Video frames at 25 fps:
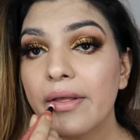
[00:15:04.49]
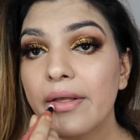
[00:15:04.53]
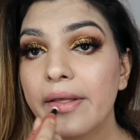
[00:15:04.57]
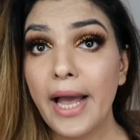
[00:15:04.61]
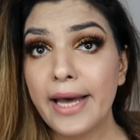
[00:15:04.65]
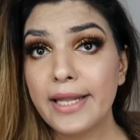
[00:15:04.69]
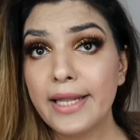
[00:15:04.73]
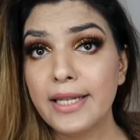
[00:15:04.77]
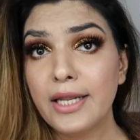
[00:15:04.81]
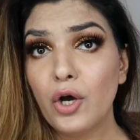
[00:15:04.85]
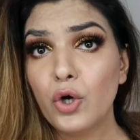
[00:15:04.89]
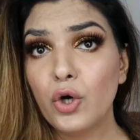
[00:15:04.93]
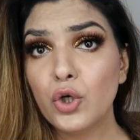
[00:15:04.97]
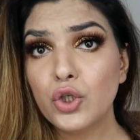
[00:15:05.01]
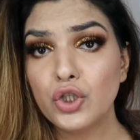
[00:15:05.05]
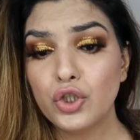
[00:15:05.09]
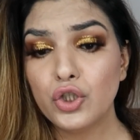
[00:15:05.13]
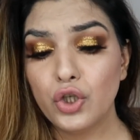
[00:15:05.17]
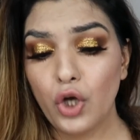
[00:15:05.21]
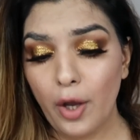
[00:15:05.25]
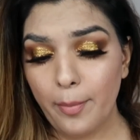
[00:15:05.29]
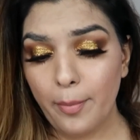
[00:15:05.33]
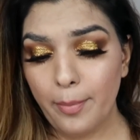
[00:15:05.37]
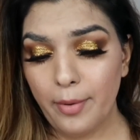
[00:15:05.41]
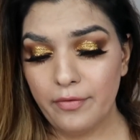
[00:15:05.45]
And on
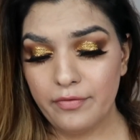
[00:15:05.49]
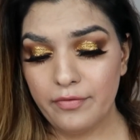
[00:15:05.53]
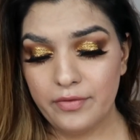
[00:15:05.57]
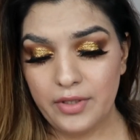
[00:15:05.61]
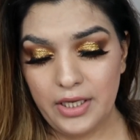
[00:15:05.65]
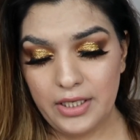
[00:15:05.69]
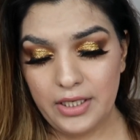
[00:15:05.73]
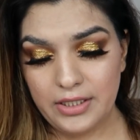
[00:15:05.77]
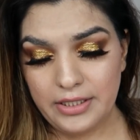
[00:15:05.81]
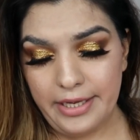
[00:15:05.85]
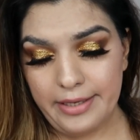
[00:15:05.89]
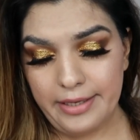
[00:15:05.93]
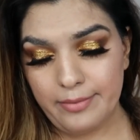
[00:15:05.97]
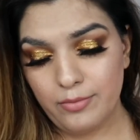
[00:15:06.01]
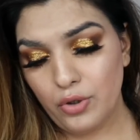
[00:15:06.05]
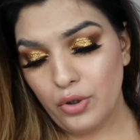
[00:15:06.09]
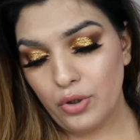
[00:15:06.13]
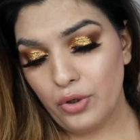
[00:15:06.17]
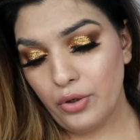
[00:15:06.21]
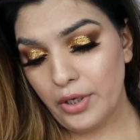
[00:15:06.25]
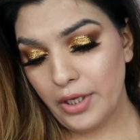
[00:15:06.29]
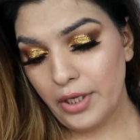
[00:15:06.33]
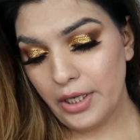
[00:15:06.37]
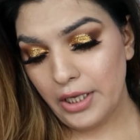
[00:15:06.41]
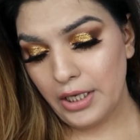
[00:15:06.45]
top of this, I'm
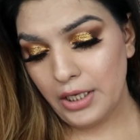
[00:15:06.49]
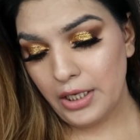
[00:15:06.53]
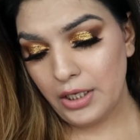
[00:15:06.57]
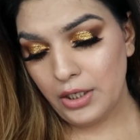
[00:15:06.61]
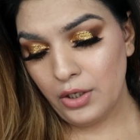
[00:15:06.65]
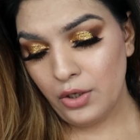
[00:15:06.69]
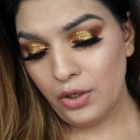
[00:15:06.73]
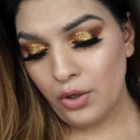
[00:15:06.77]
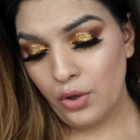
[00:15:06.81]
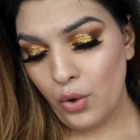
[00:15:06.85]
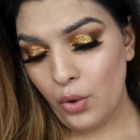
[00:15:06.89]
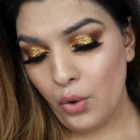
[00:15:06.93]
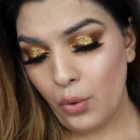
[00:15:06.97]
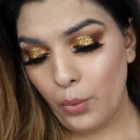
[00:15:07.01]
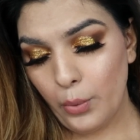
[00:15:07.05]
going